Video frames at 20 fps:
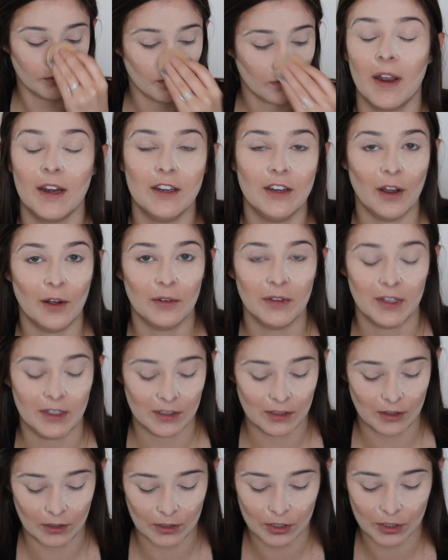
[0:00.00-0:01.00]
I know
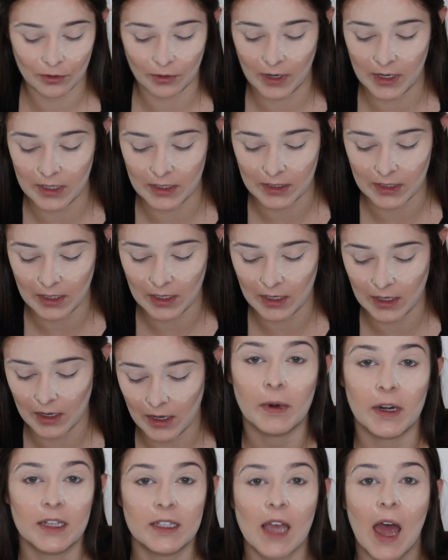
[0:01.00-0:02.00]
this looks crazy,
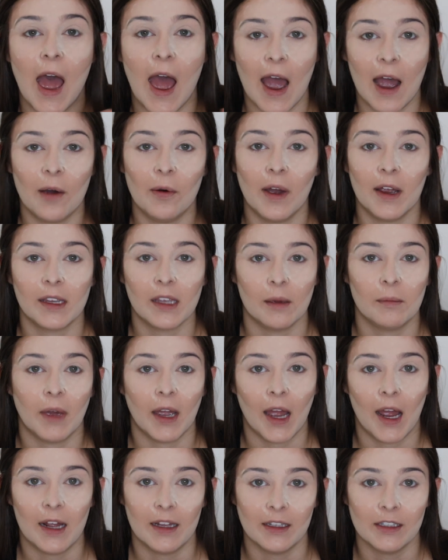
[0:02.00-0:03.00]
but it's how I get
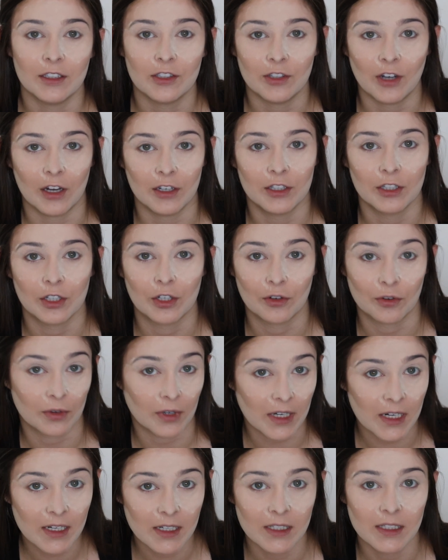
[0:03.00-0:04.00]
my eyelids not to
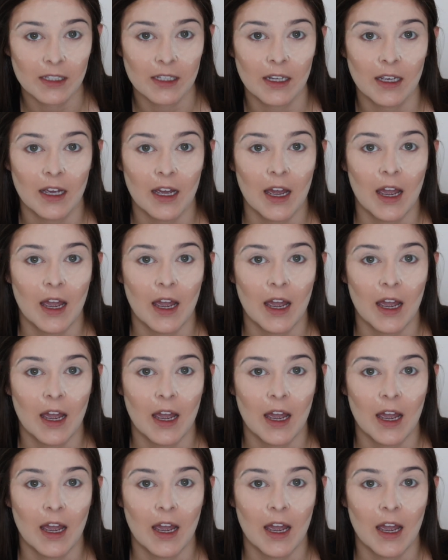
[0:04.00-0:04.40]
crease,